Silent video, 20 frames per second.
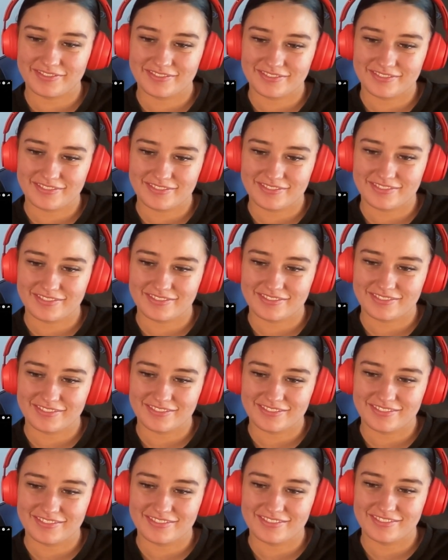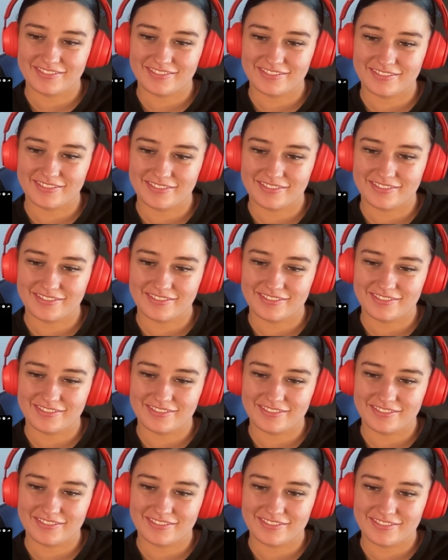
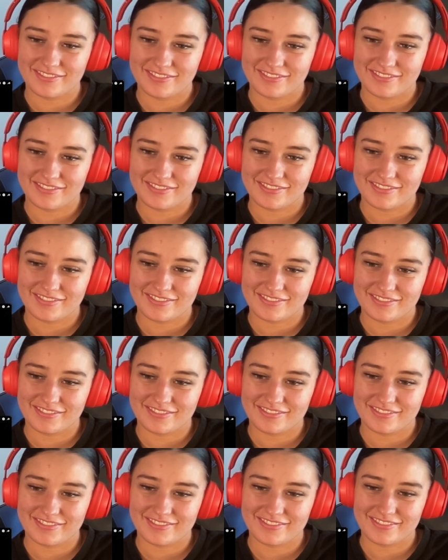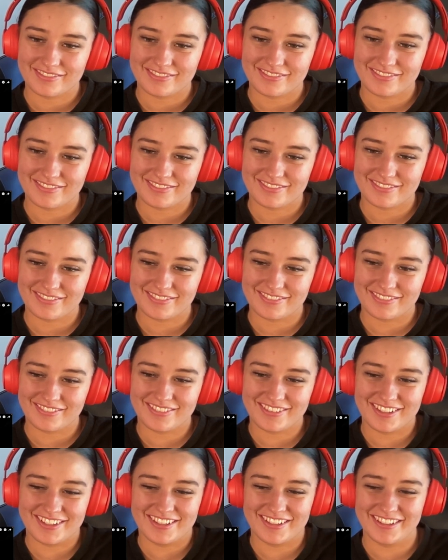
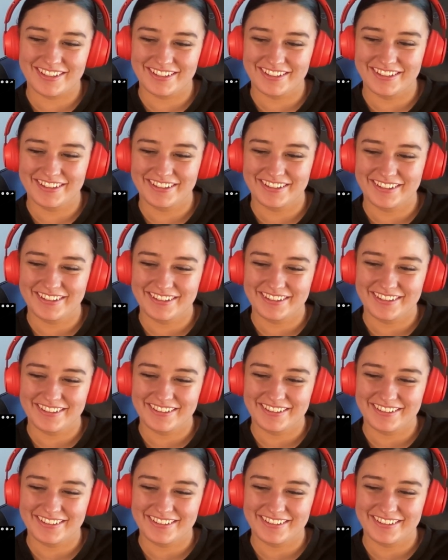[no speech]